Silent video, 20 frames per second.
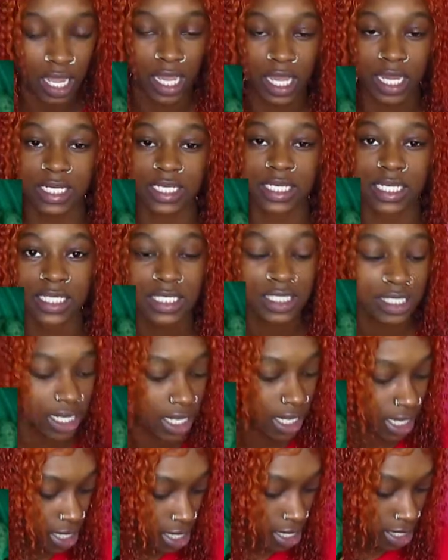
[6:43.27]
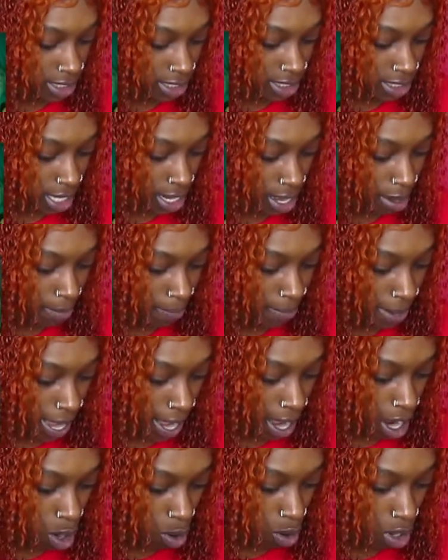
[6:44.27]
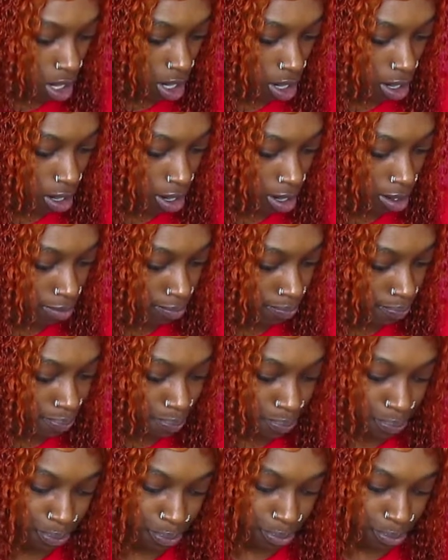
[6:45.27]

and this is about um